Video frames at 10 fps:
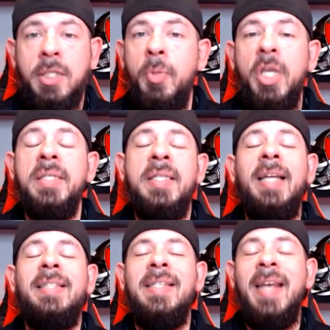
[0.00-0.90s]
because
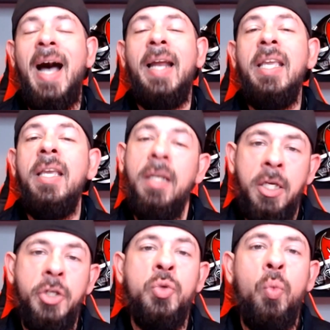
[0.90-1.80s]
that's not in
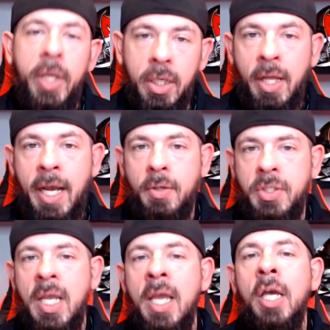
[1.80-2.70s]
his wheelhouse.